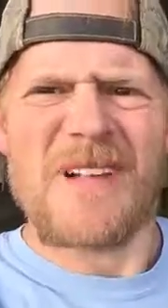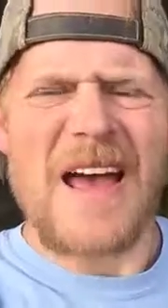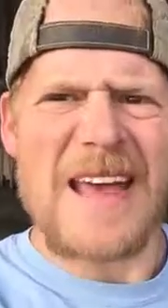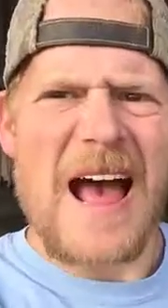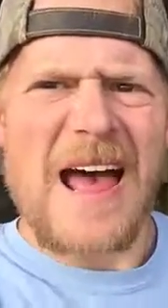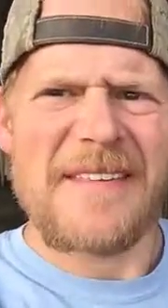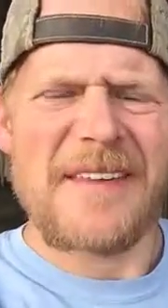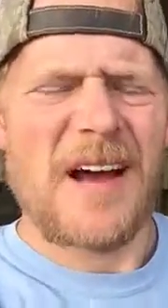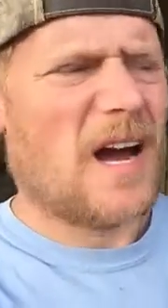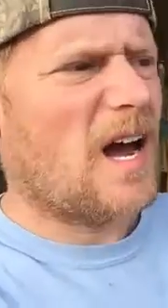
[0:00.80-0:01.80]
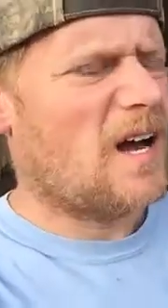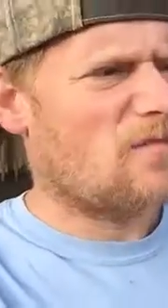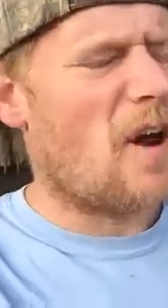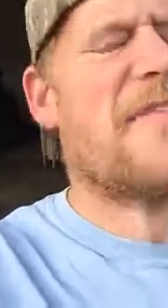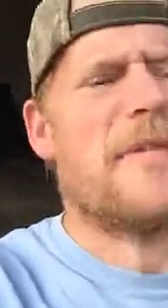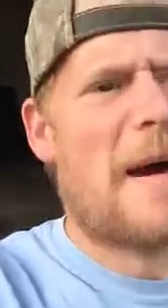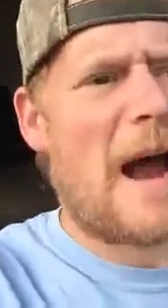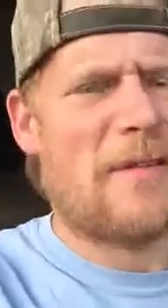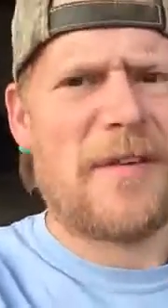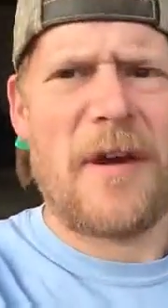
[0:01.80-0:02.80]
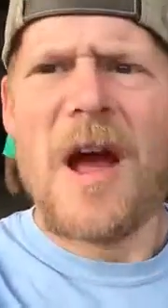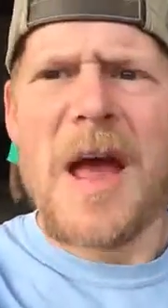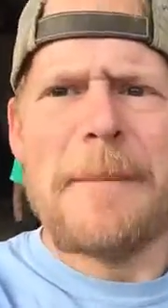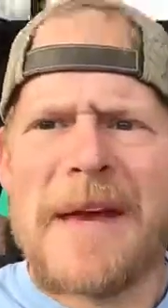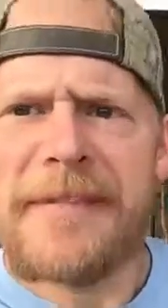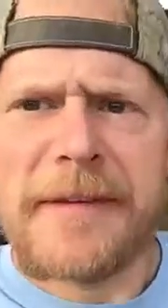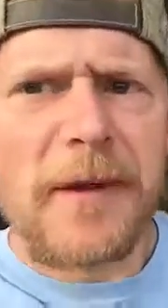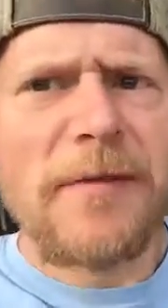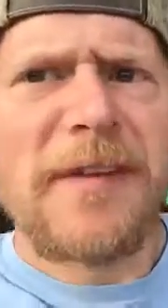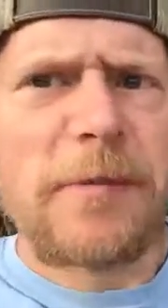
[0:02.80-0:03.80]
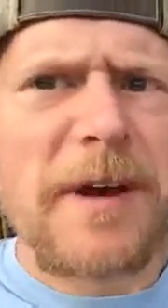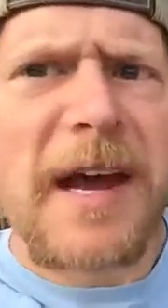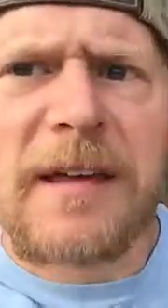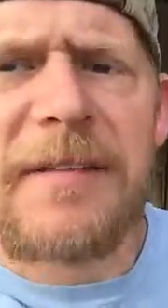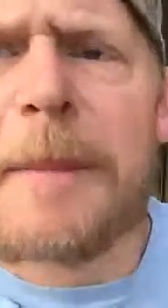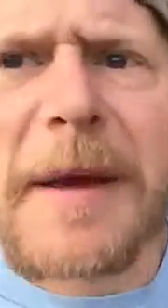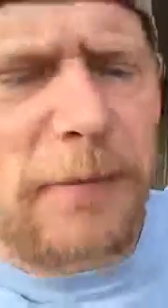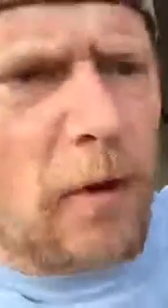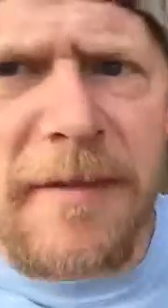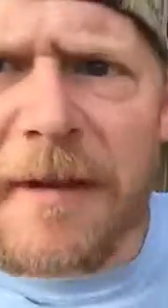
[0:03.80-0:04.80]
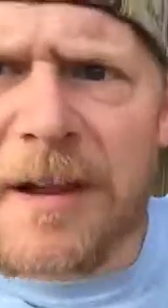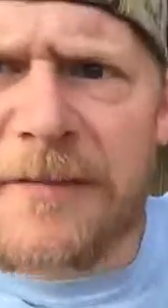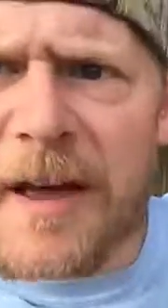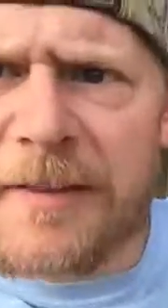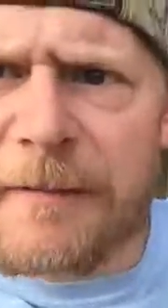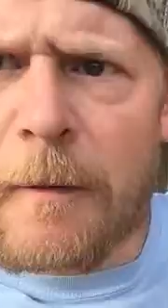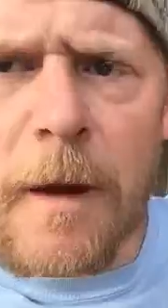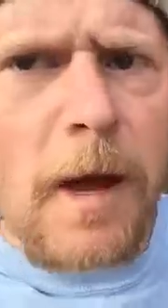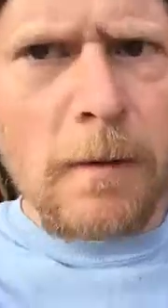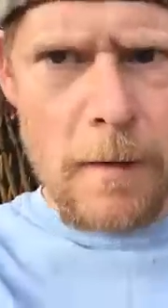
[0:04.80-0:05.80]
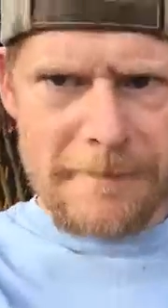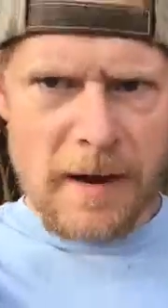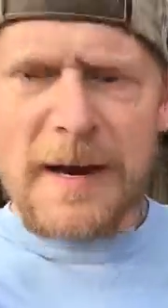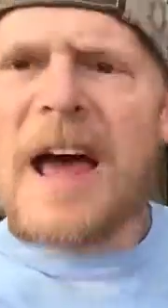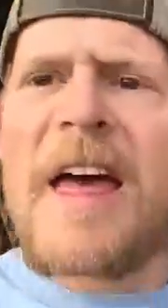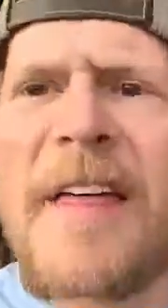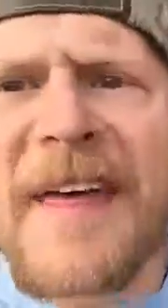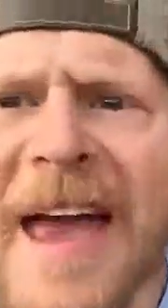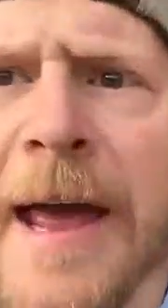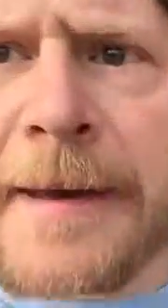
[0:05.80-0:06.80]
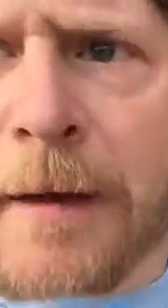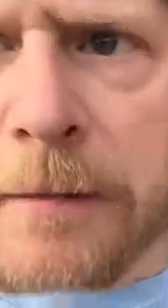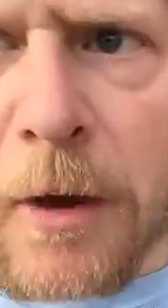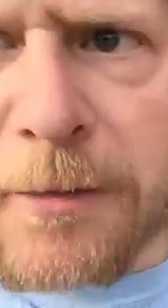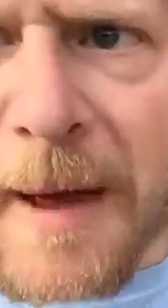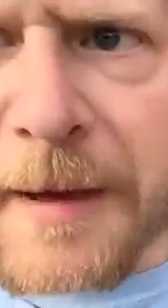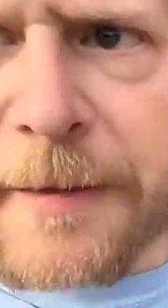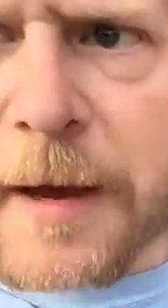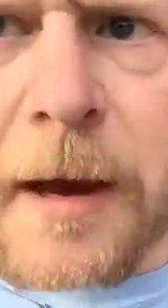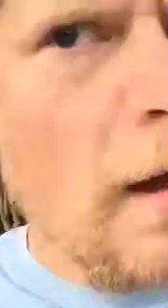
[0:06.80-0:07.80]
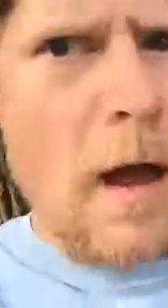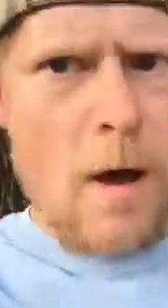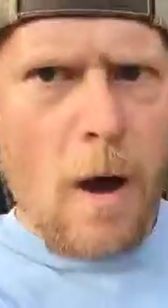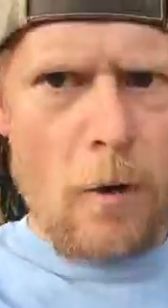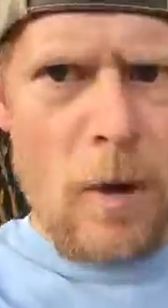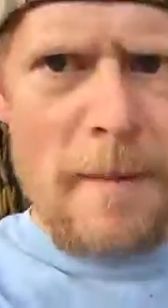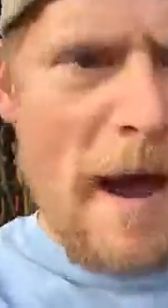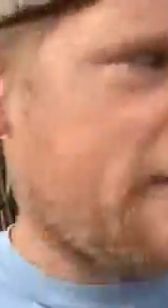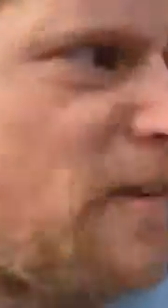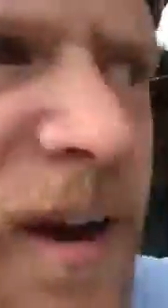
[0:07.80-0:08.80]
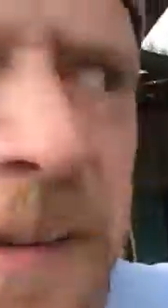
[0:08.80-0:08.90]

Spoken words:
Hey guys, Rusty Myers here. Basically, dude, this is ridiculous. I'm at the Renaissance Festival. You know what I'm saying? And they had dildos back then. All the way back then.